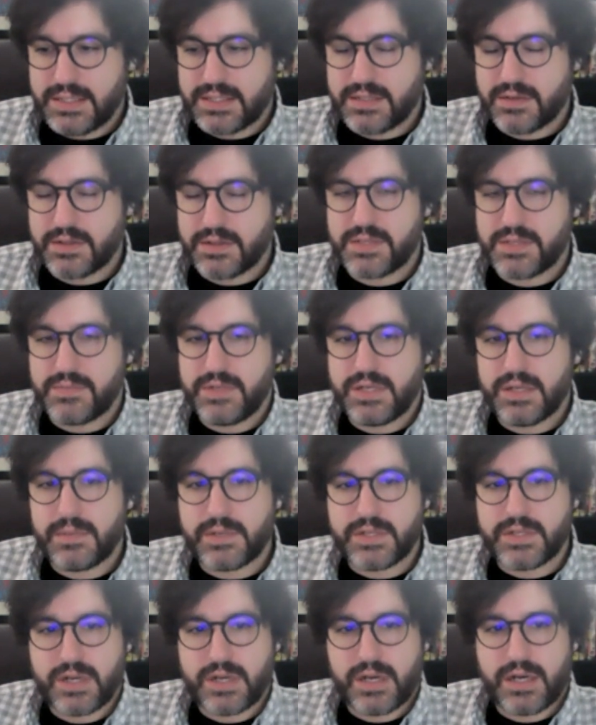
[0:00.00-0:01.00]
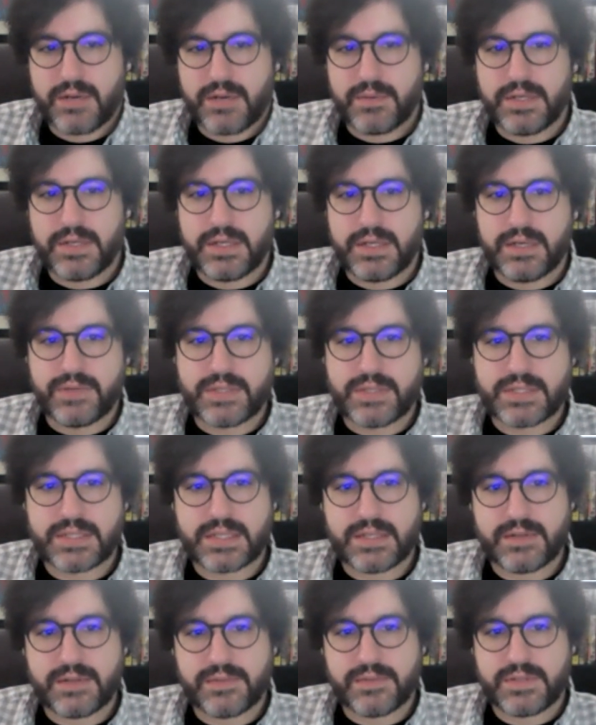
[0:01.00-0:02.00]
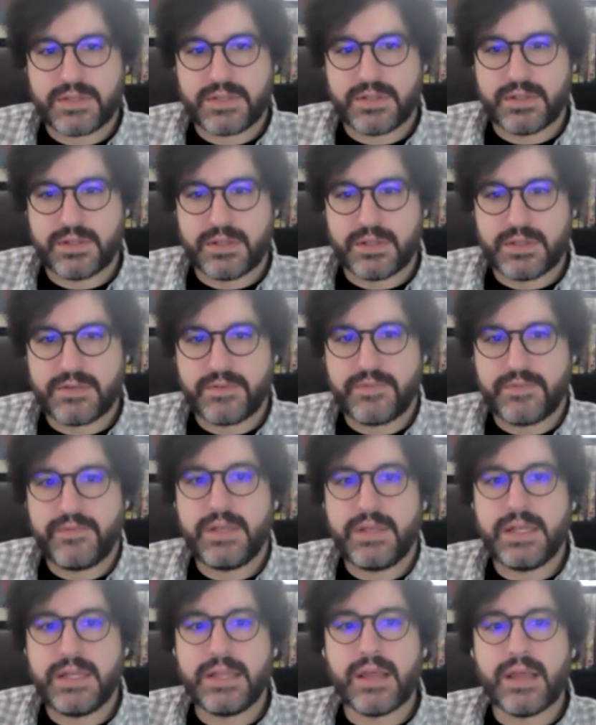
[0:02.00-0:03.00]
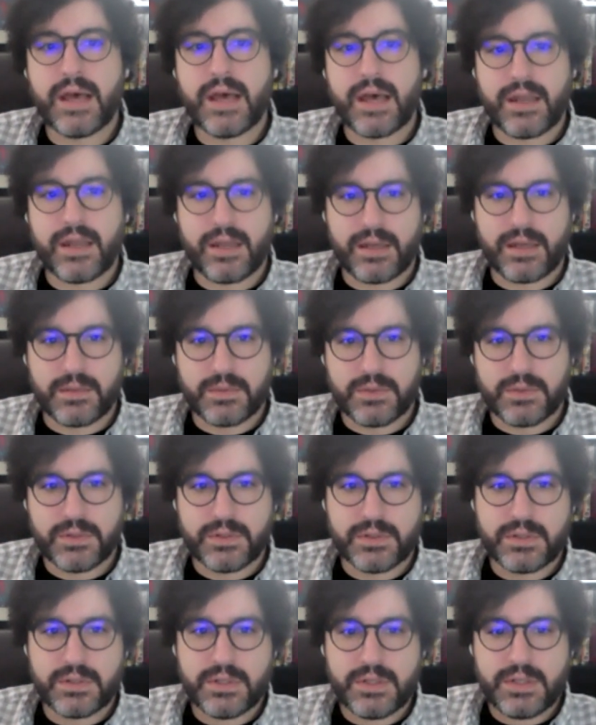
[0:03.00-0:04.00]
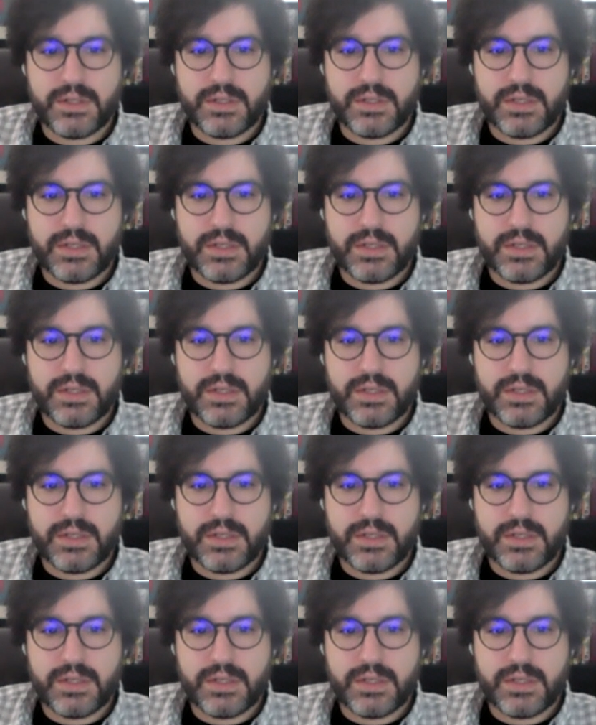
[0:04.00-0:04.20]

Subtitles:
starts to become a job in and of itself to feed that animal,